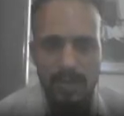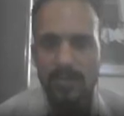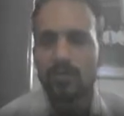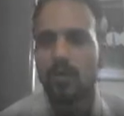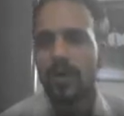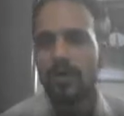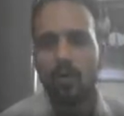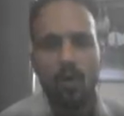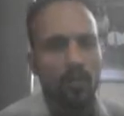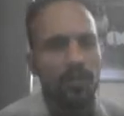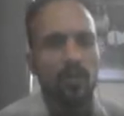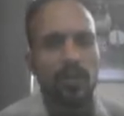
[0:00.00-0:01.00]
So I
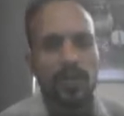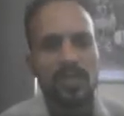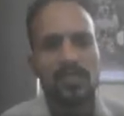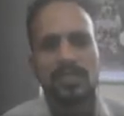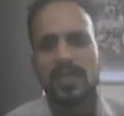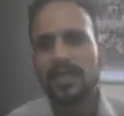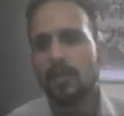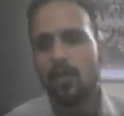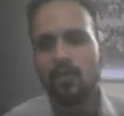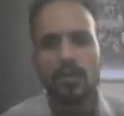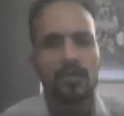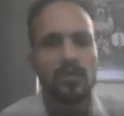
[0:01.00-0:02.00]
hope you understand
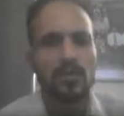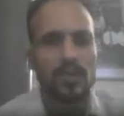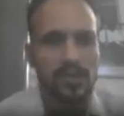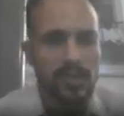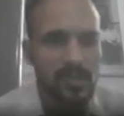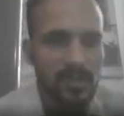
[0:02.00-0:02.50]
about this